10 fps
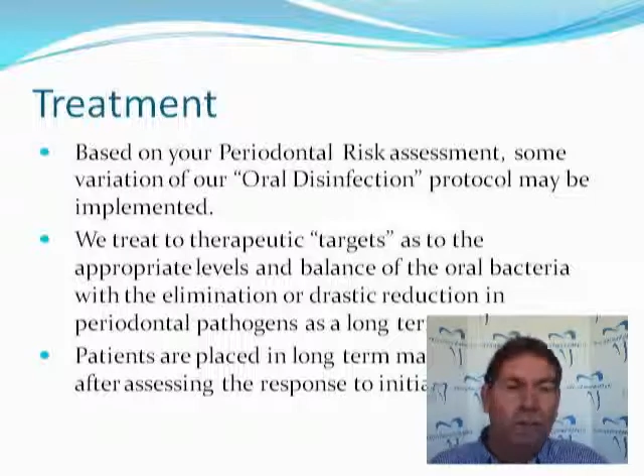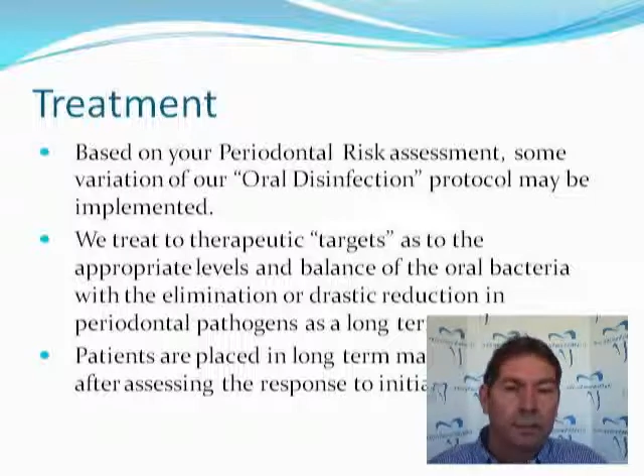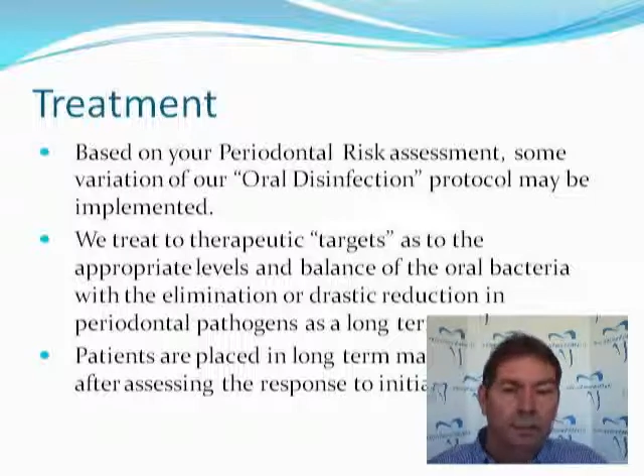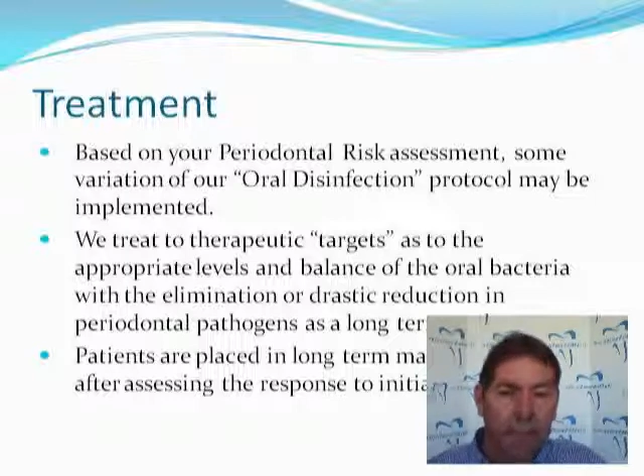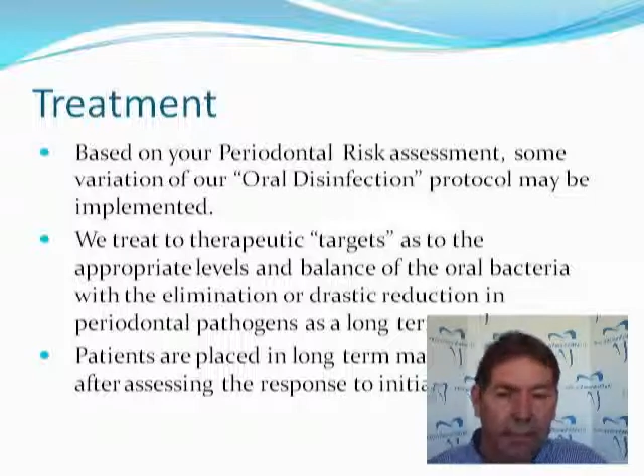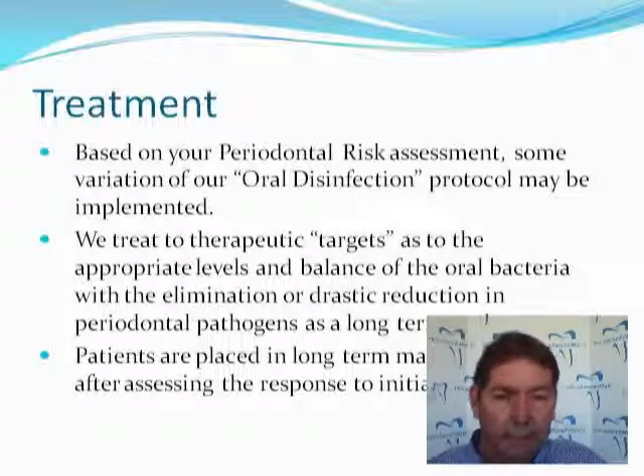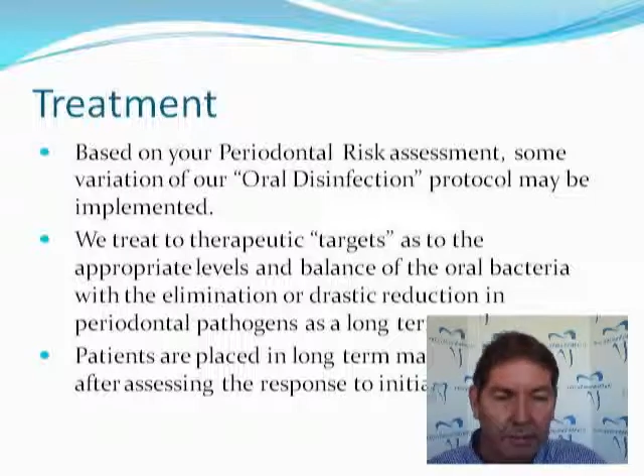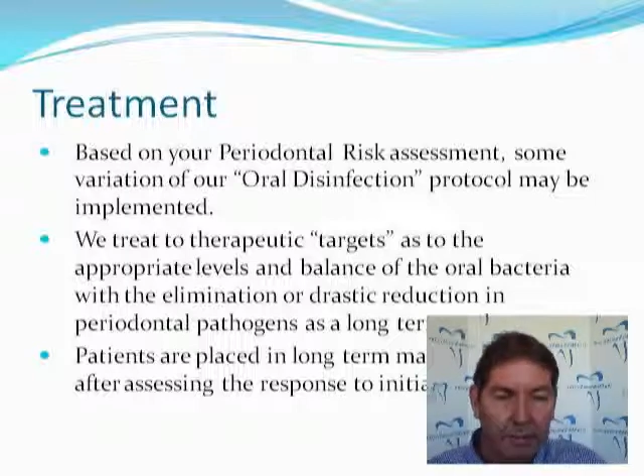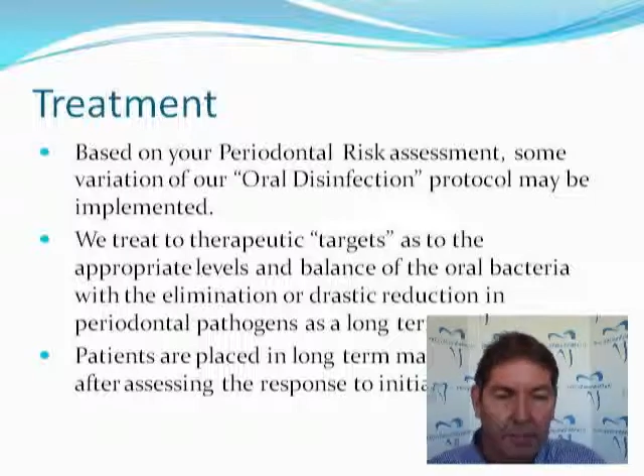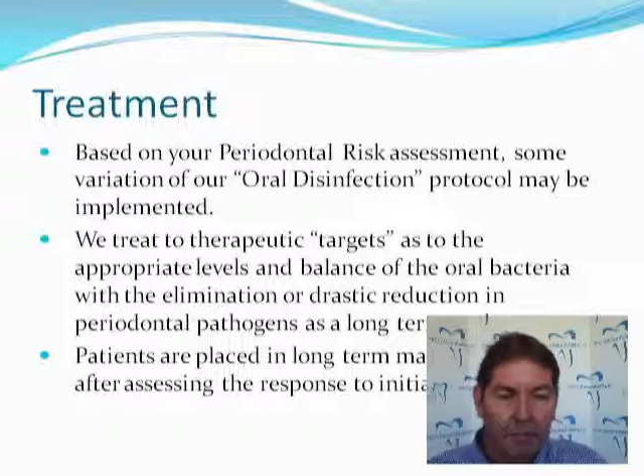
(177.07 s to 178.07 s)
that we have
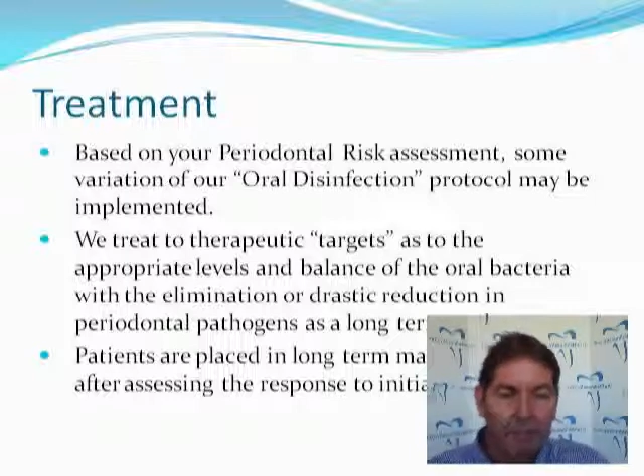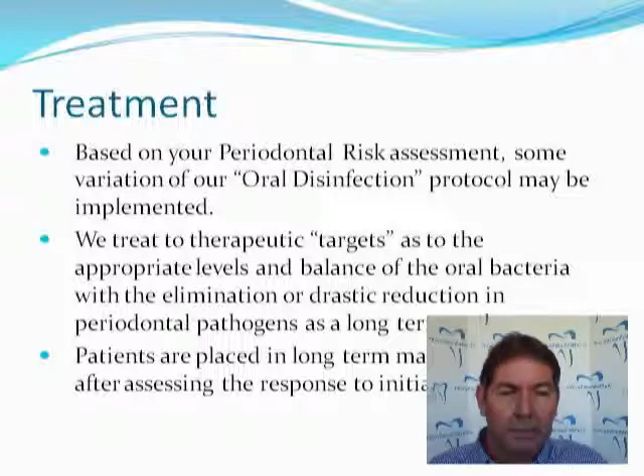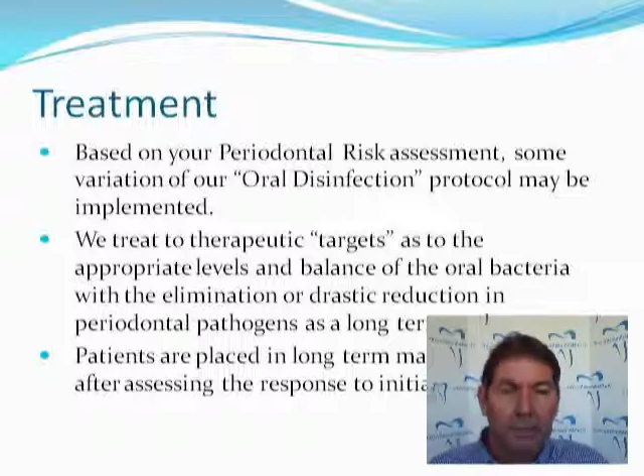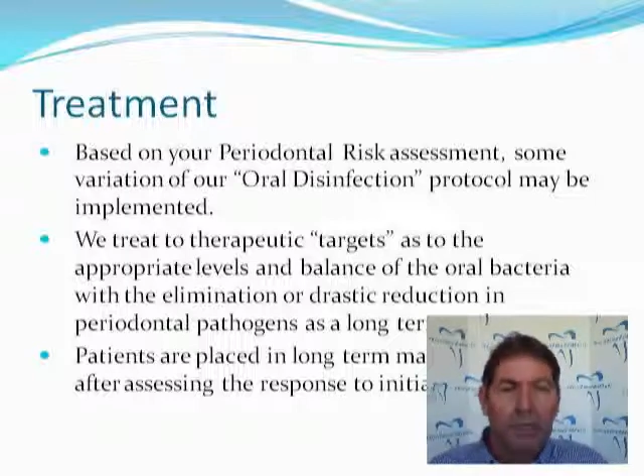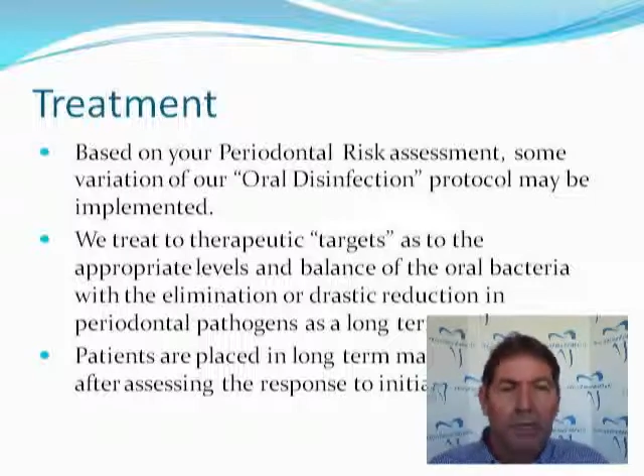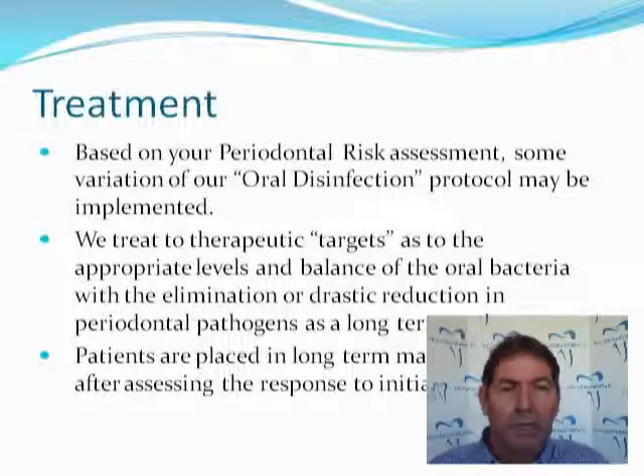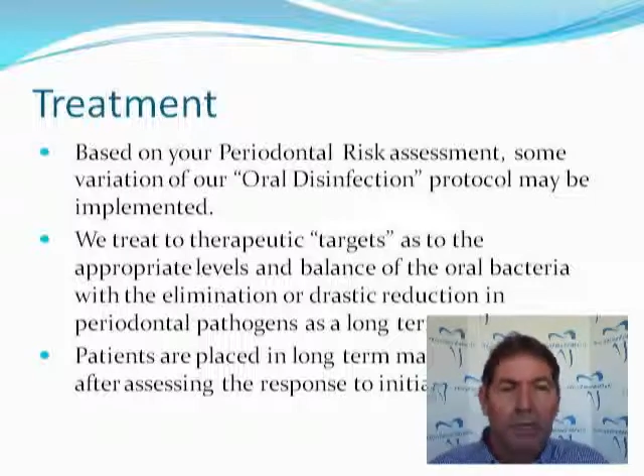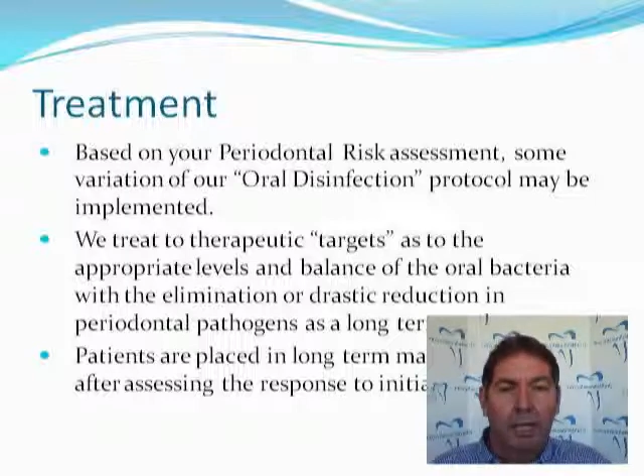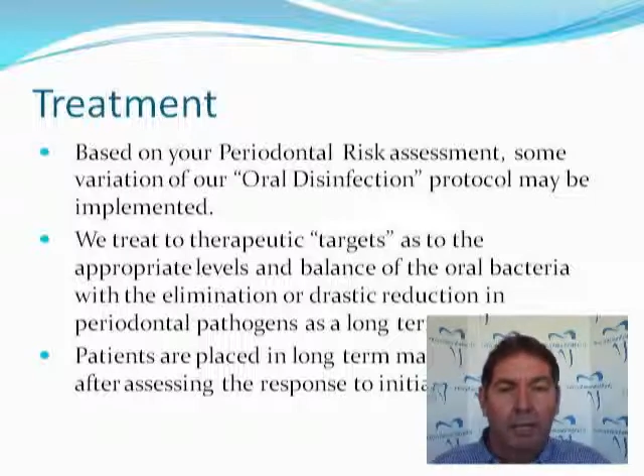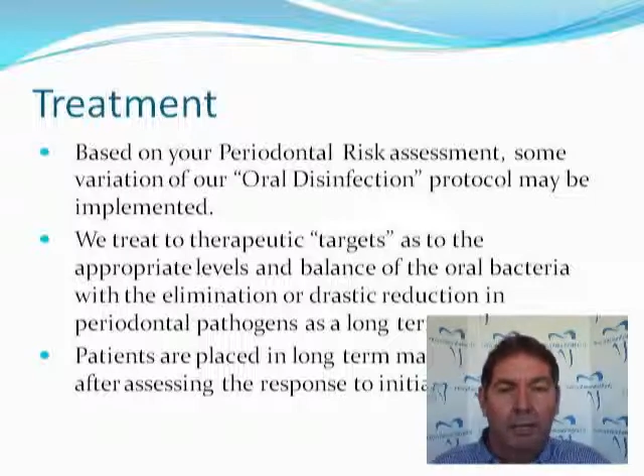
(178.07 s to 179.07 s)
developed,
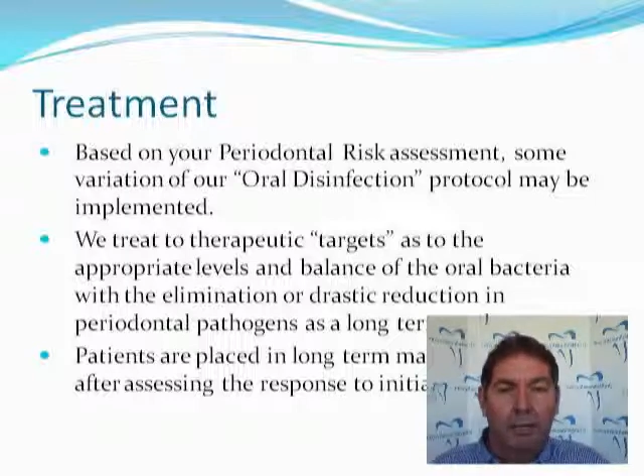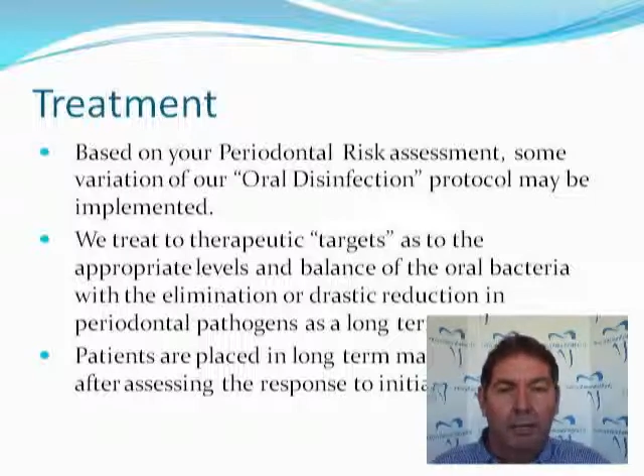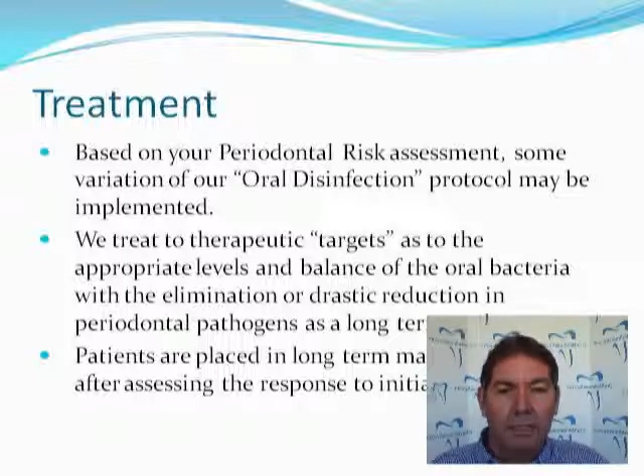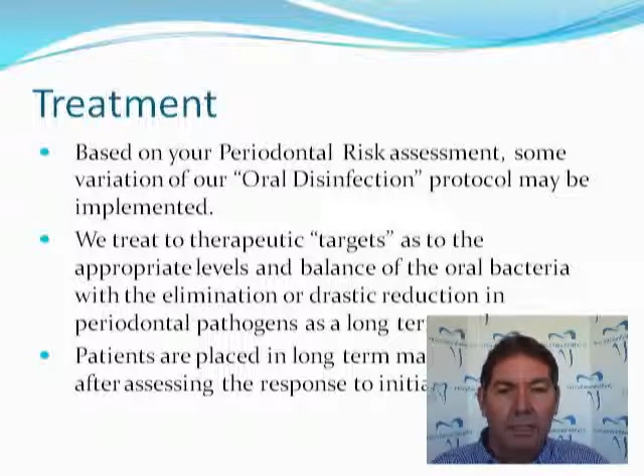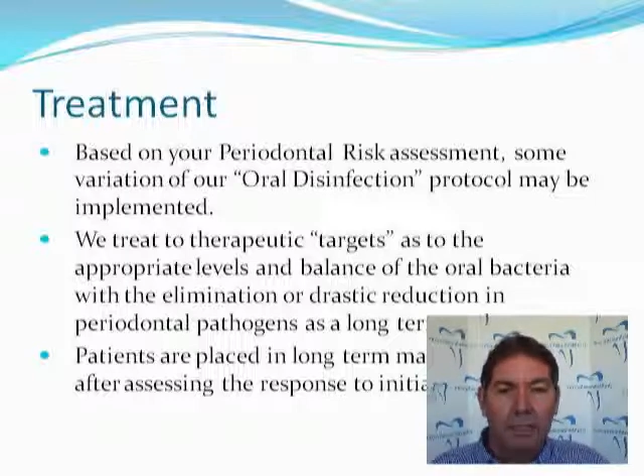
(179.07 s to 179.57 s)
it's